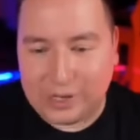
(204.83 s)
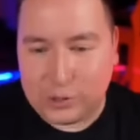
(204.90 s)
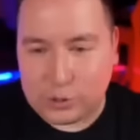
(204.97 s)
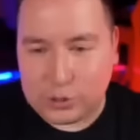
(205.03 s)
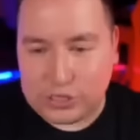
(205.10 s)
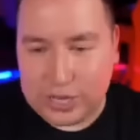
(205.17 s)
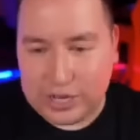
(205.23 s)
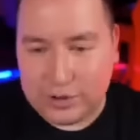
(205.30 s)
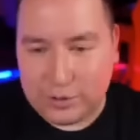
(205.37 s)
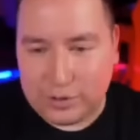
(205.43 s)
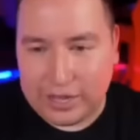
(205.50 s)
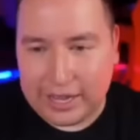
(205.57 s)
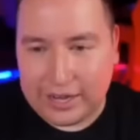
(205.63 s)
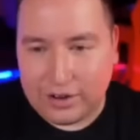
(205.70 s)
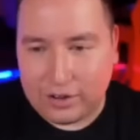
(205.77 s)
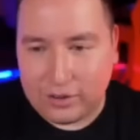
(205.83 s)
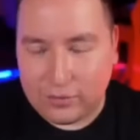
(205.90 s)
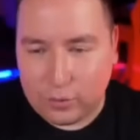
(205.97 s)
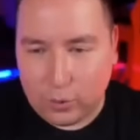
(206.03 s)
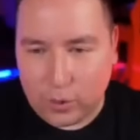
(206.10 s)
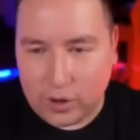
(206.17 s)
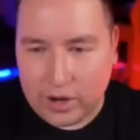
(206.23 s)
Sentinel laying on the
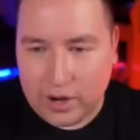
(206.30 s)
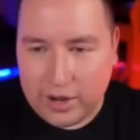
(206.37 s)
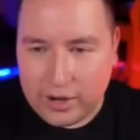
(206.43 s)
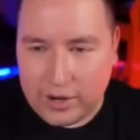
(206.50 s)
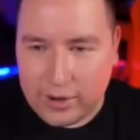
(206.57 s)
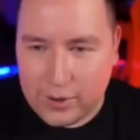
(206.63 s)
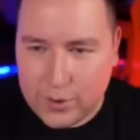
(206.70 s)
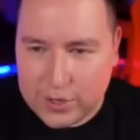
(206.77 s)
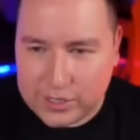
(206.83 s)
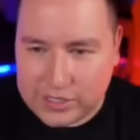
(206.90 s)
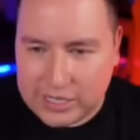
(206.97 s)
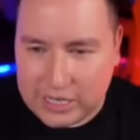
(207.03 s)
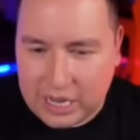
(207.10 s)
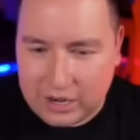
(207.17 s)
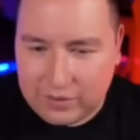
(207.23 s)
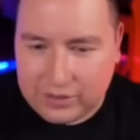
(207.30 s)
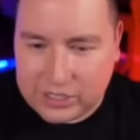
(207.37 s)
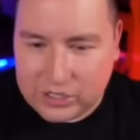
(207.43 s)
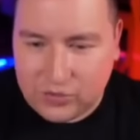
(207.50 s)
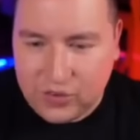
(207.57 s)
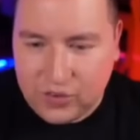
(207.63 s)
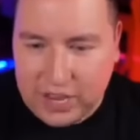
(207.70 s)
floor. Here you can see kind of
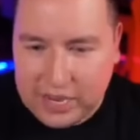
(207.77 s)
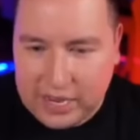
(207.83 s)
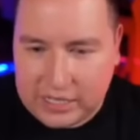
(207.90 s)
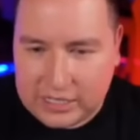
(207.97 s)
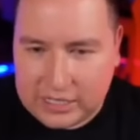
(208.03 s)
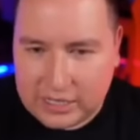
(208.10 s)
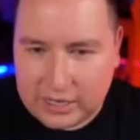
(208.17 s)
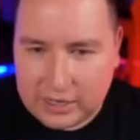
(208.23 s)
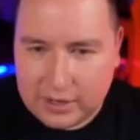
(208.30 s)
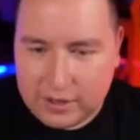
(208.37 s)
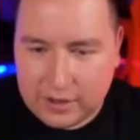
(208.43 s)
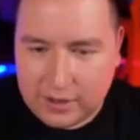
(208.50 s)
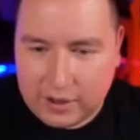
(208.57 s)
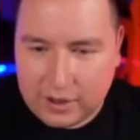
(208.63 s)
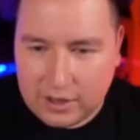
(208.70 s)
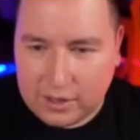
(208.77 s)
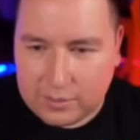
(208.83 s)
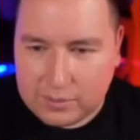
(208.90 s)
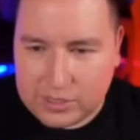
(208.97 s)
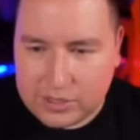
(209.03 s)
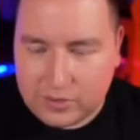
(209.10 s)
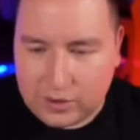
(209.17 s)
its feet. Let me
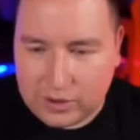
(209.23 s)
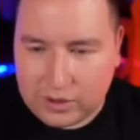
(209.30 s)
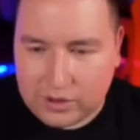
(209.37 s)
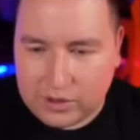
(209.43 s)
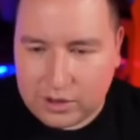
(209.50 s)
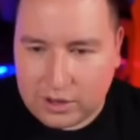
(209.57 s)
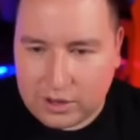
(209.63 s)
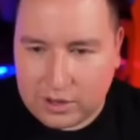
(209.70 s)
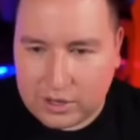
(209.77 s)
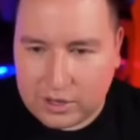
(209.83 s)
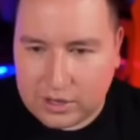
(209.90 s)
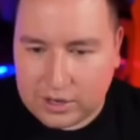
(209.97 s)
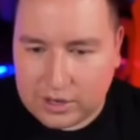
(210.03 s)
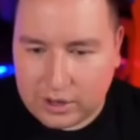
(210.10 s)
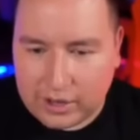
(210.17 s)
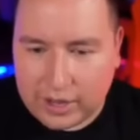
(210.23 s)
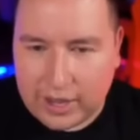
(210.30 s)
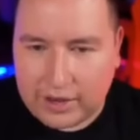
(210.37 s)
see if I get again